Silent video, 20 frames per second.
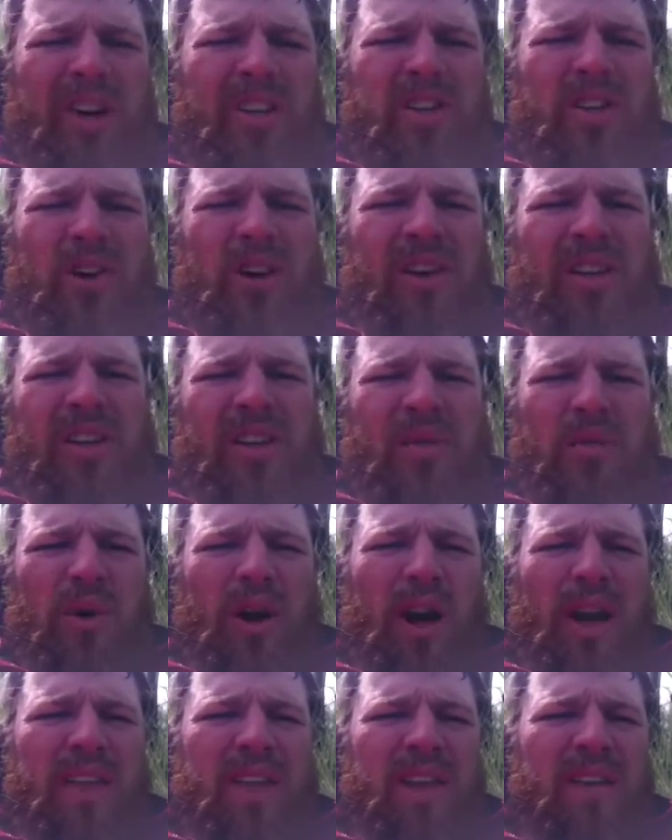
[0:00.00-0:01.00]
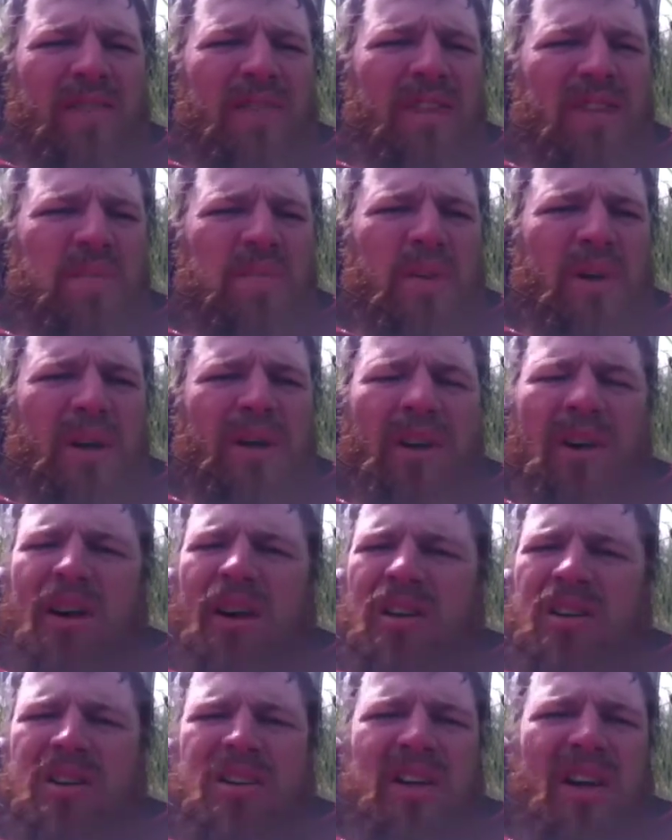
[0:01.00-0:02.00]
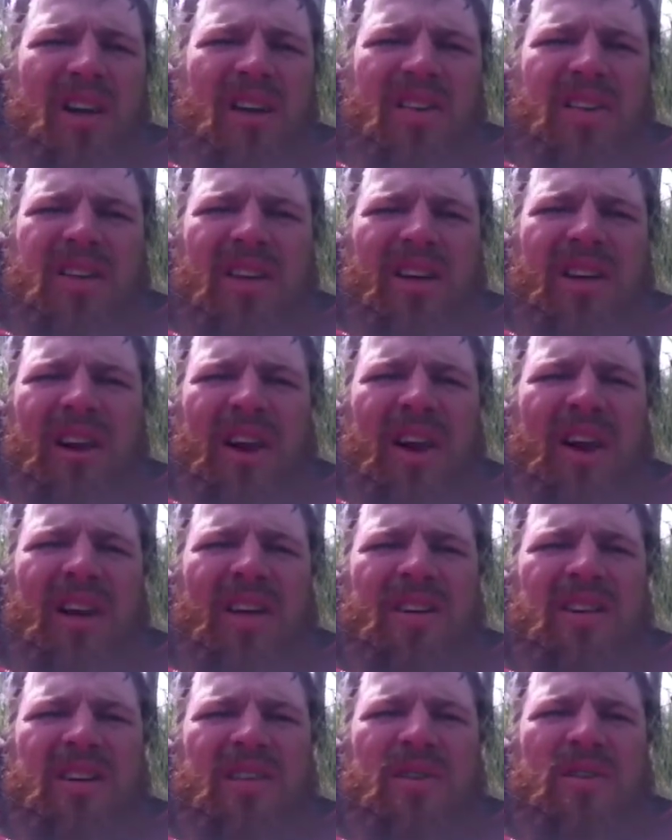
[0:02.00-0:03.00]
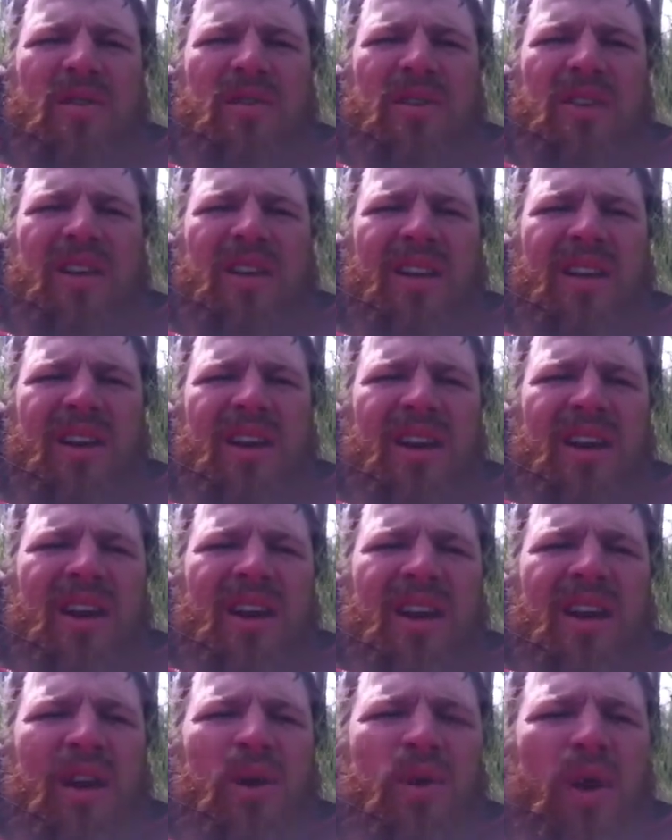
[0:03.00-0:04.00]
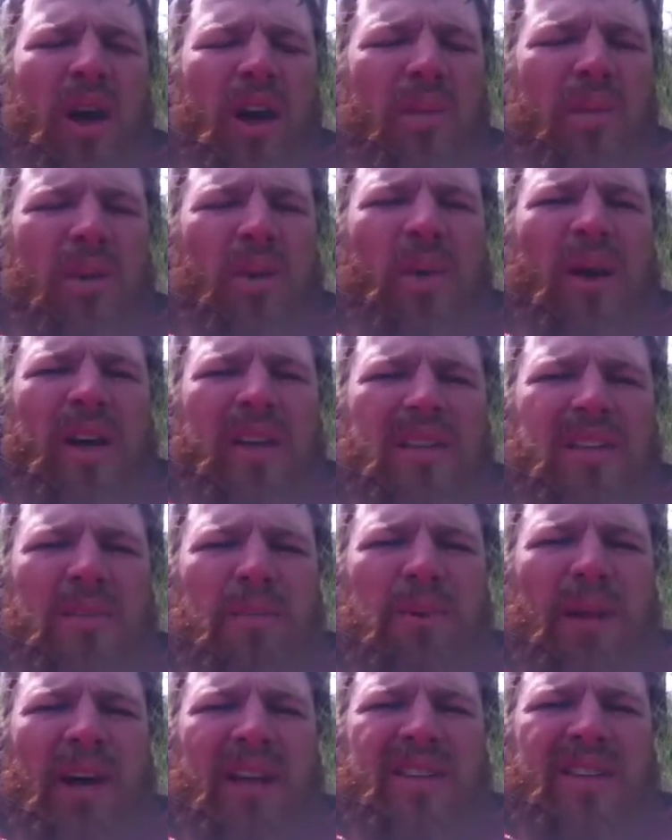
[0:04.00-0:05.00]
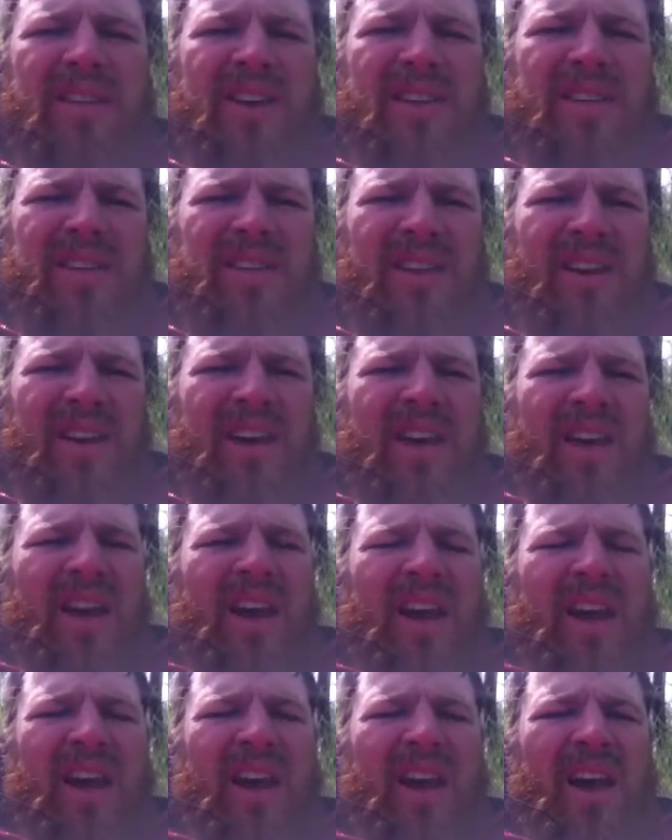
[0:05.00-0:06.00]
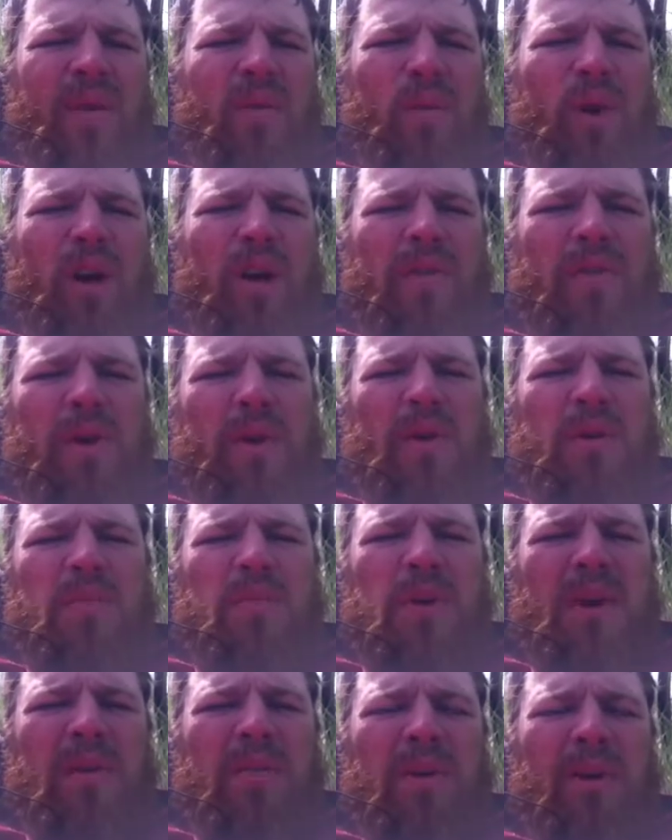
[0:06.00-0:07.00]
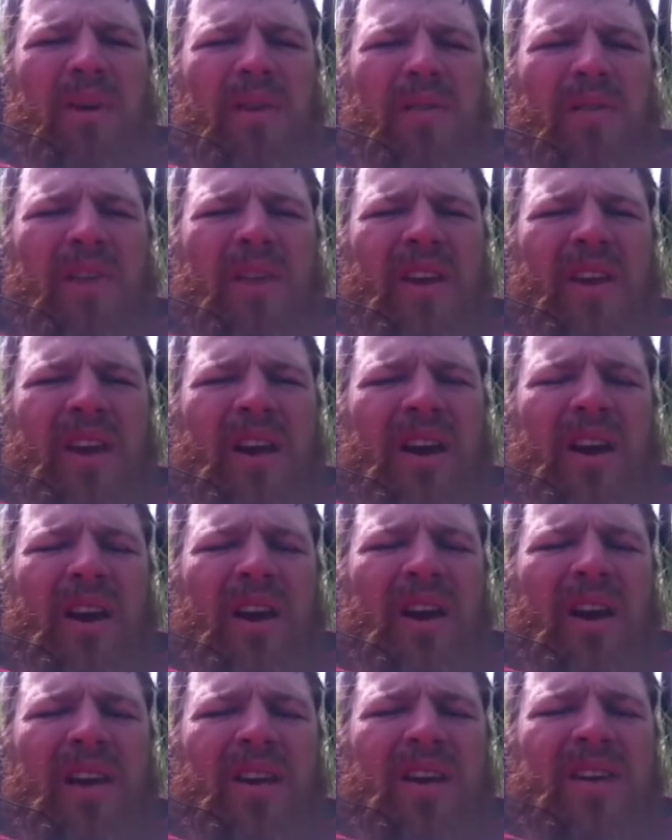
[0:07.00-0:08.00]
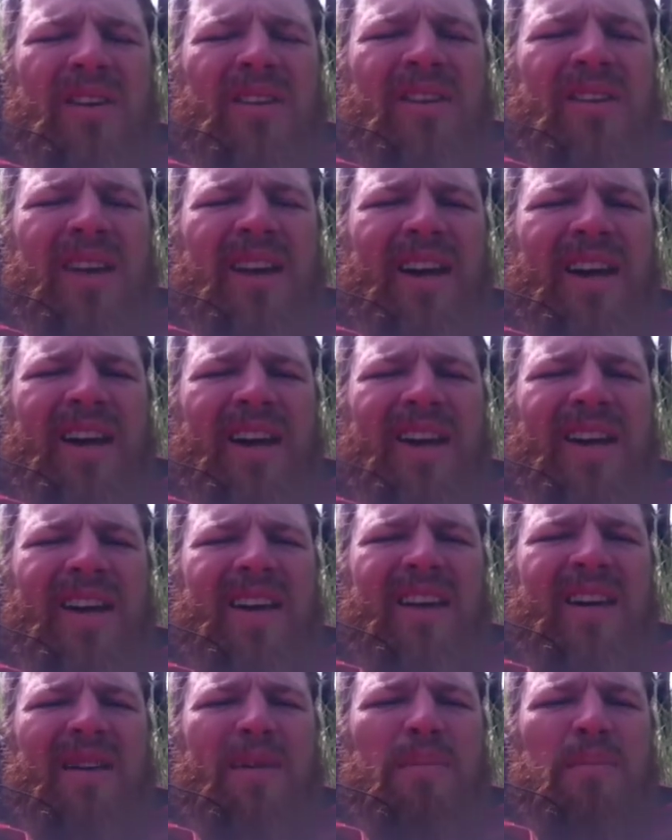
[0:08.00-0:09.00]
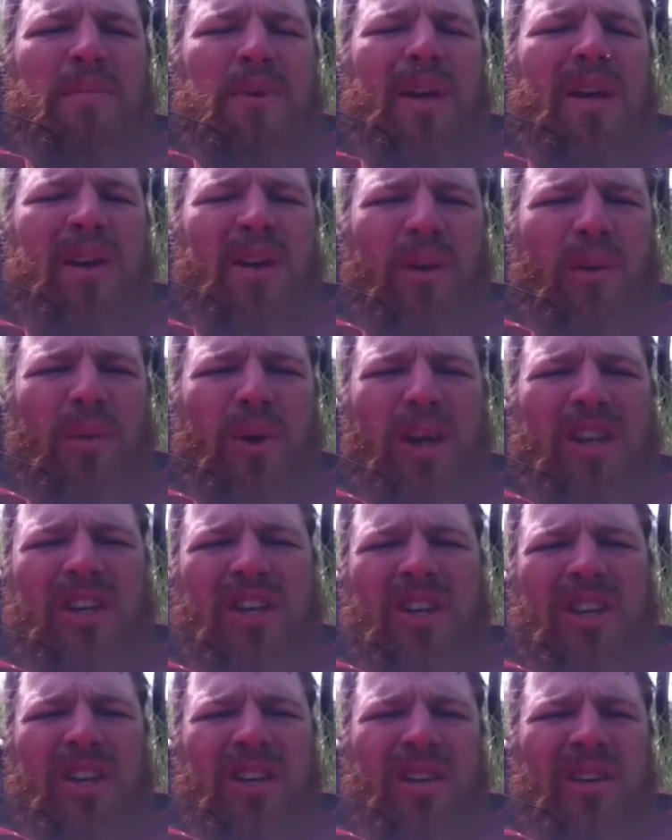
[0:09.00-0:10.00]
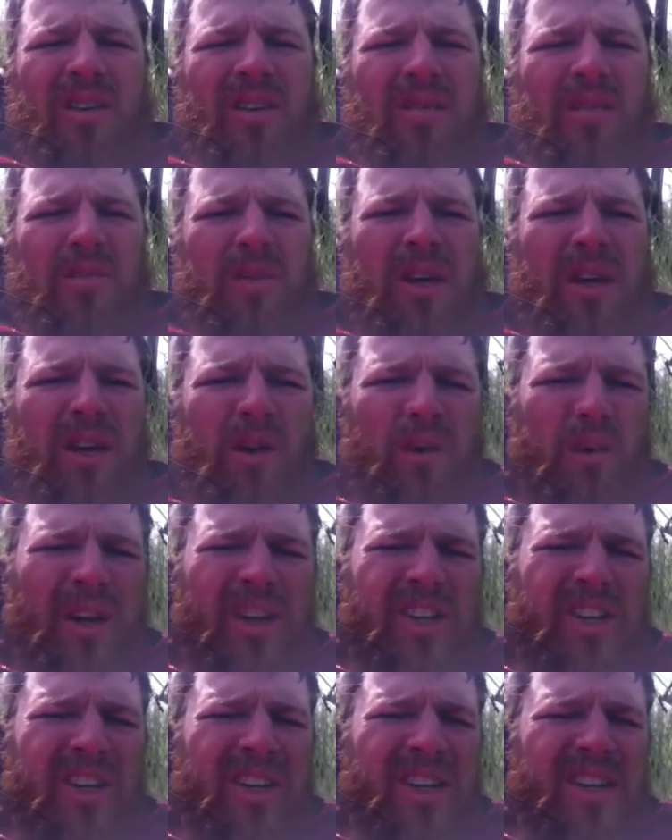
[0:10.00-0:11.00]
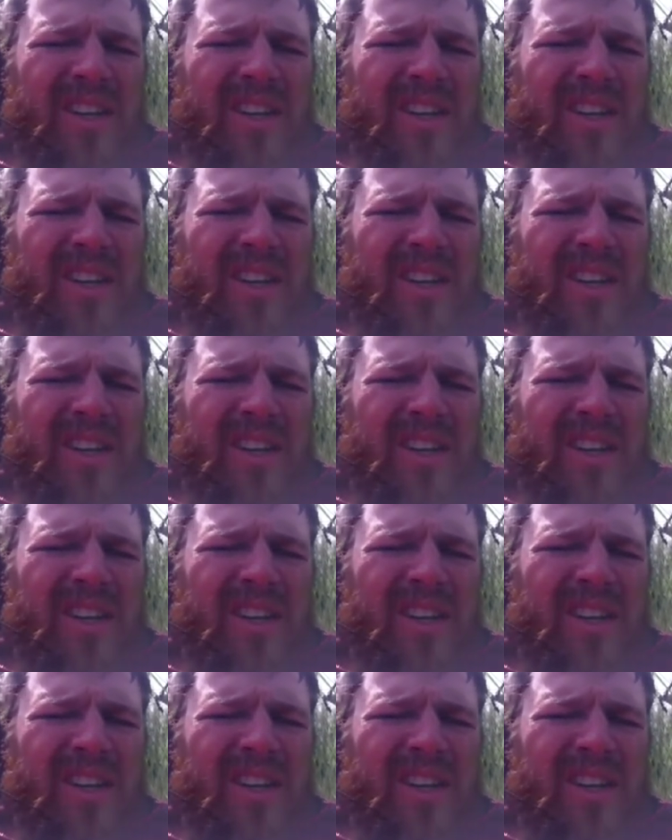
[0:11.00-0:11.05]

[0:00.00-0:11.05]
during this ride that have just been all-stars, that God has used in incredible ways to bless us. And one of those people is Peter Ritchie. Peter Ritchie